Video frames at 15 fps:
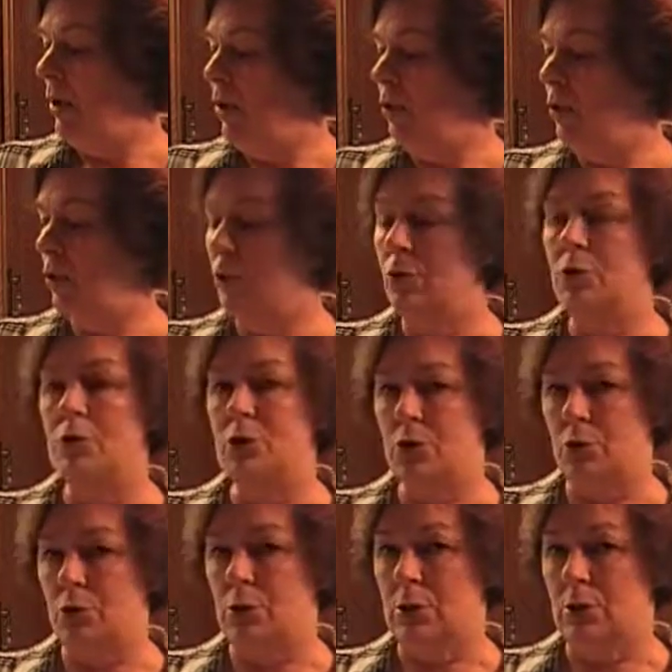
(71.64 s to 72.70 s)
her
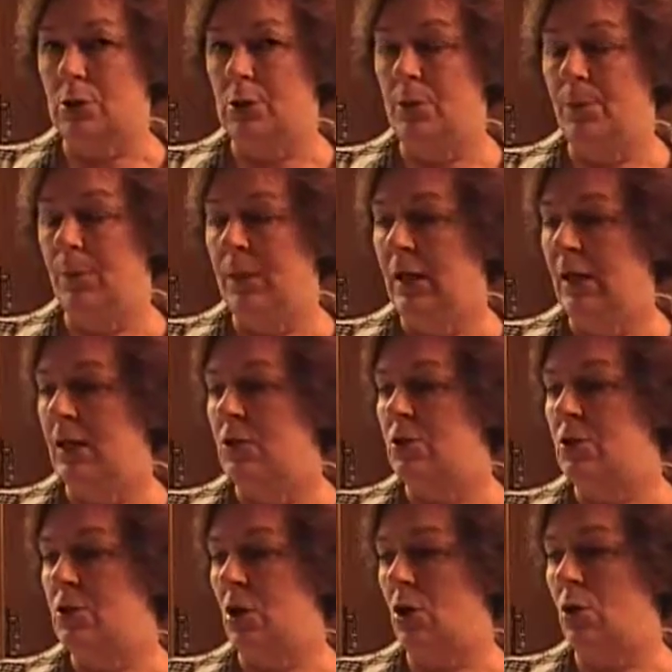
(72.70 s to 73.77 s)
stools.
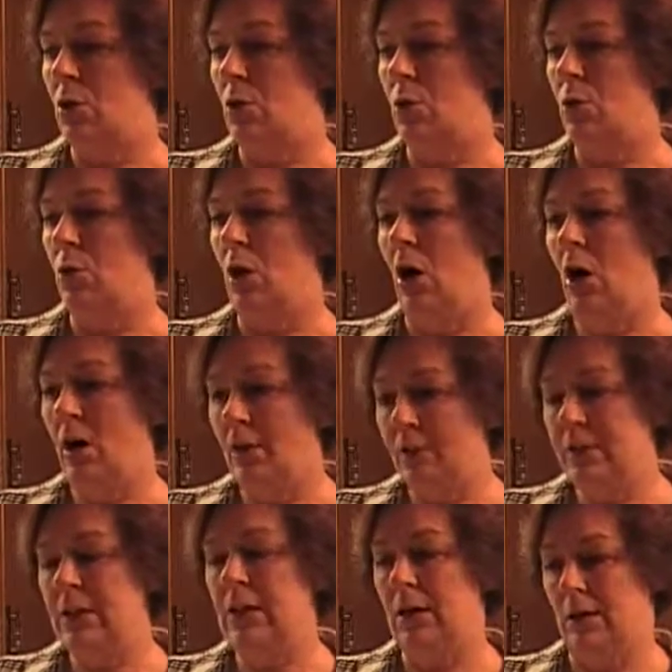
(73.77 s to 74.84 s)
So
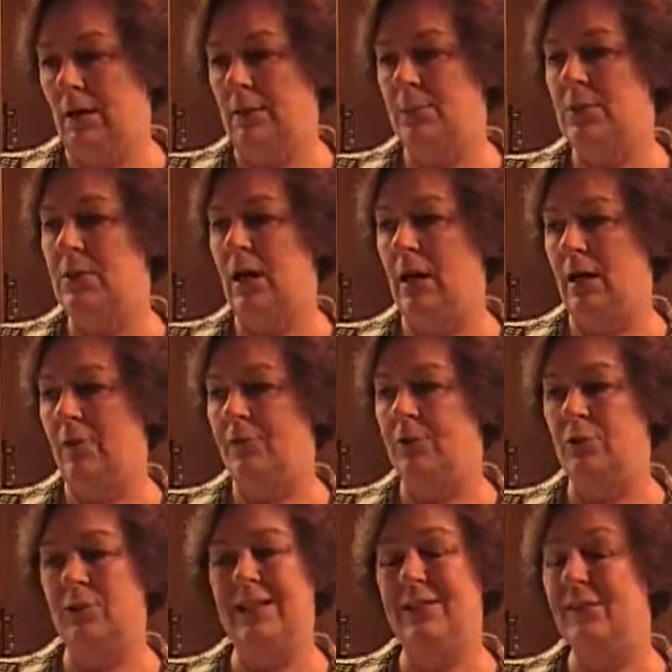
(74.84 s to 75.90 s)
oftentimes
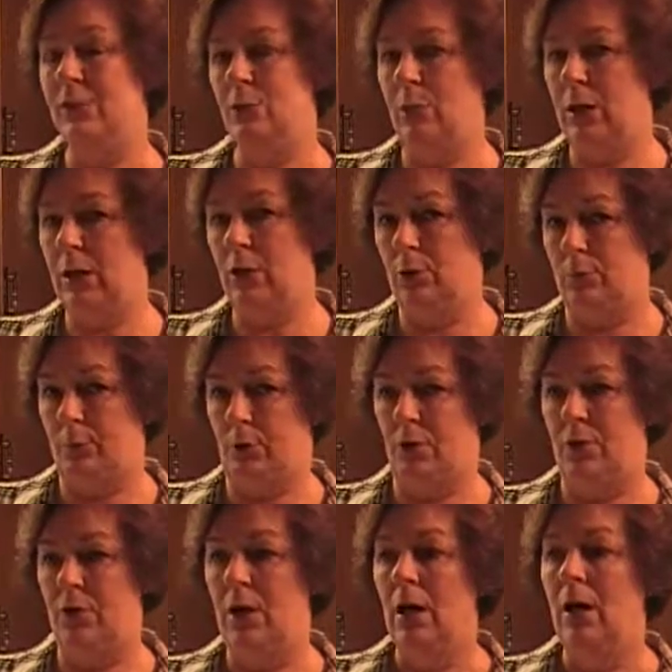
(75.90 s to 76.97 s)
after even a regular
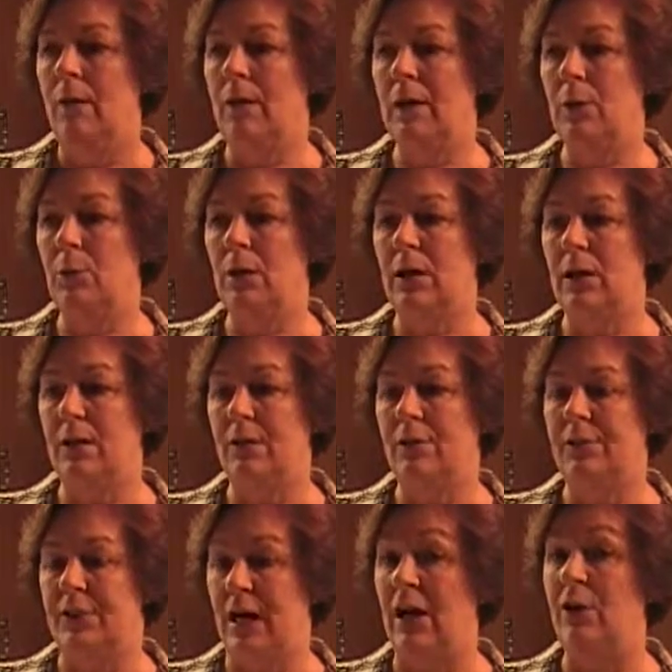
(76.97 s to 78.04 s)
birth, they will
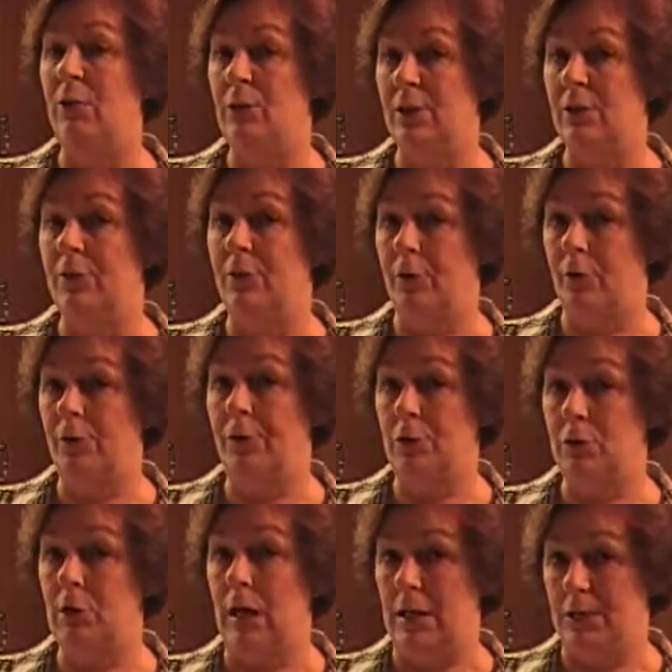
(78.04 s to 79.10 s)
have diarrhea for a
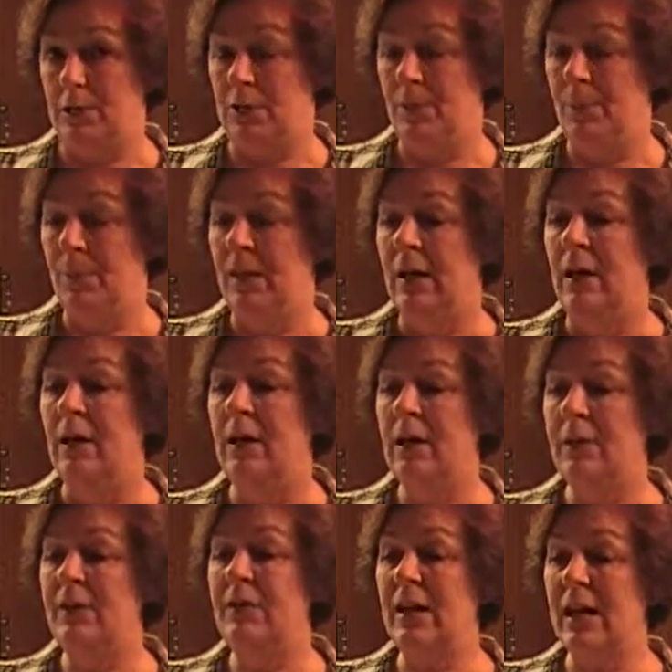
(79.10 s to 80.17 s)
few days.
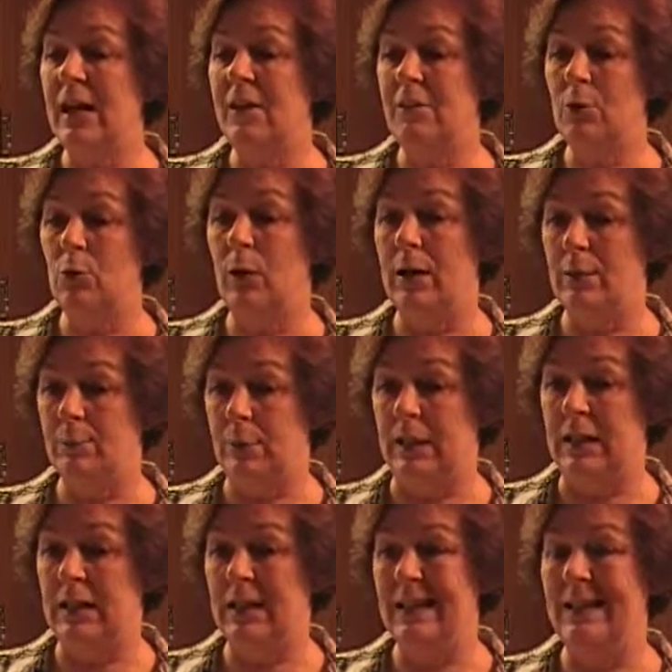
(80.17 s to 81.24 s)
If they have it quite a
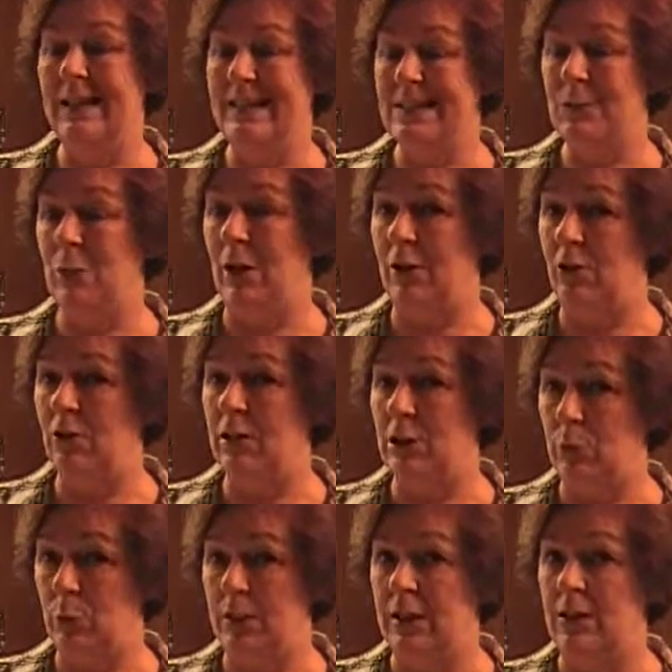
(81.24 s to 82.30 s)
bit and it gets rather
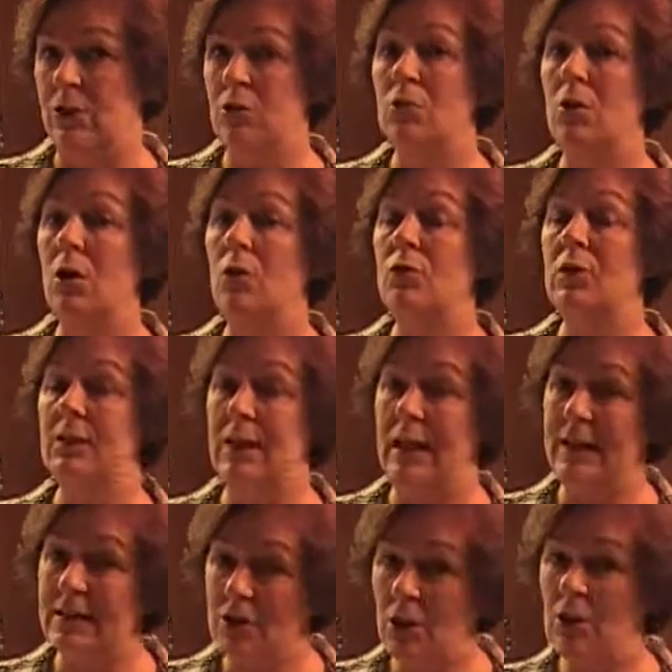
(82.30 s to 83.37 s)
liquidy, you know that
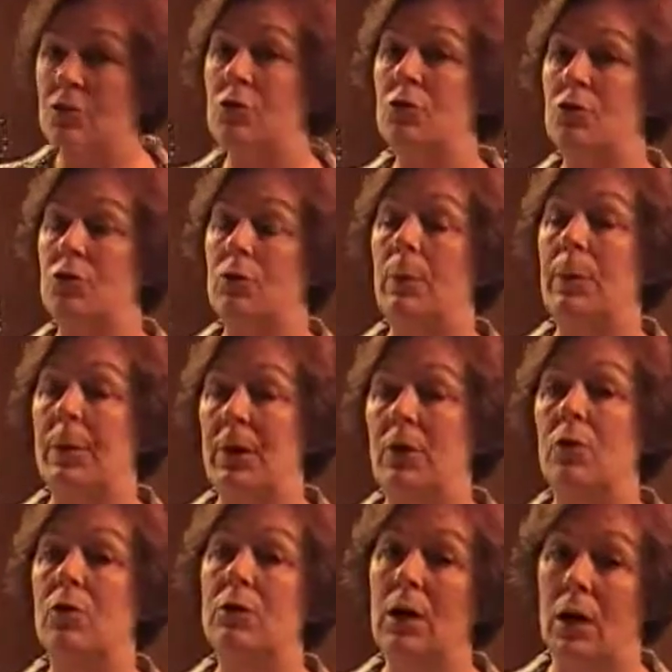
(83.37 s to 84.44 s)
that is also stripping
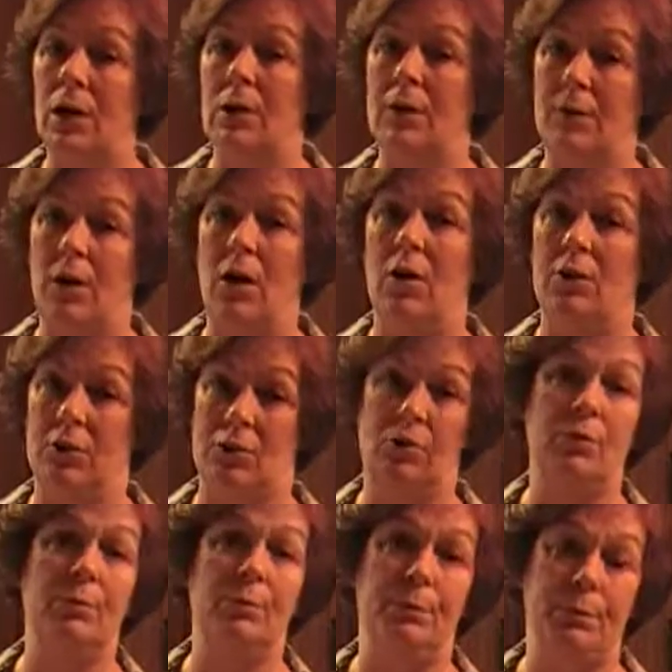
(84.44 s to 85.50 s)
her gut of all the
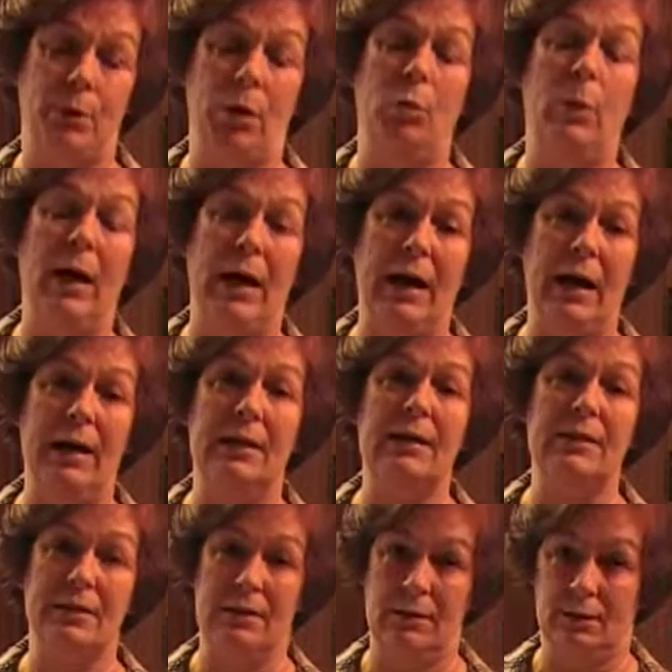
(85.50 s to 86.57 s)
good
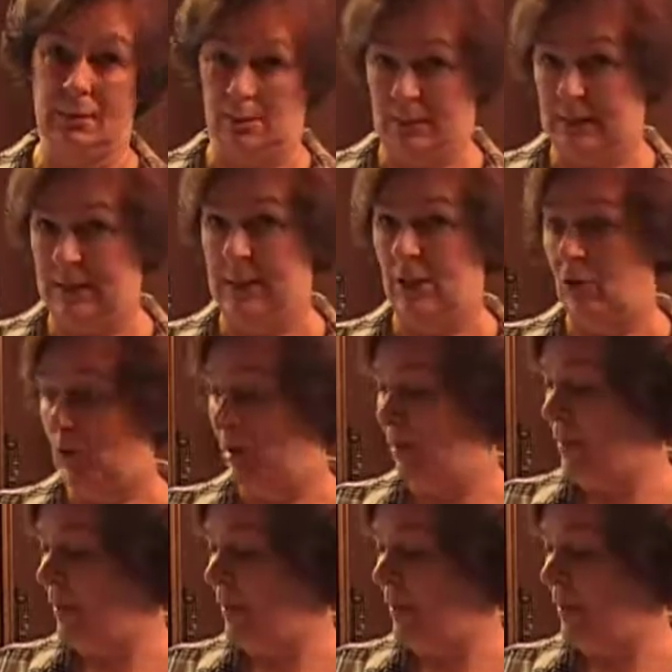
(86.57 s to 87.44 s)
probiotics, etc.